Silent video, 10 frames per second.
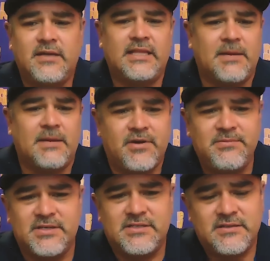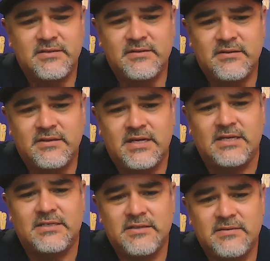I like that premise.
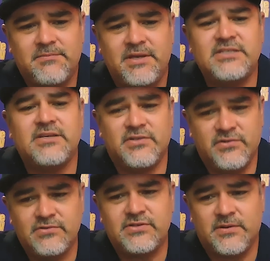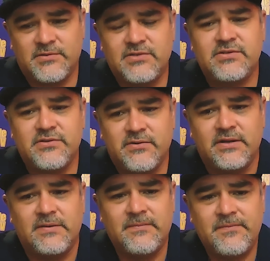Gosh, based on true
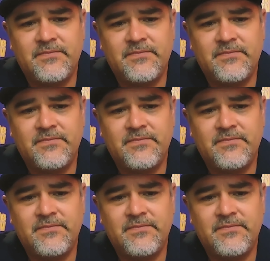story.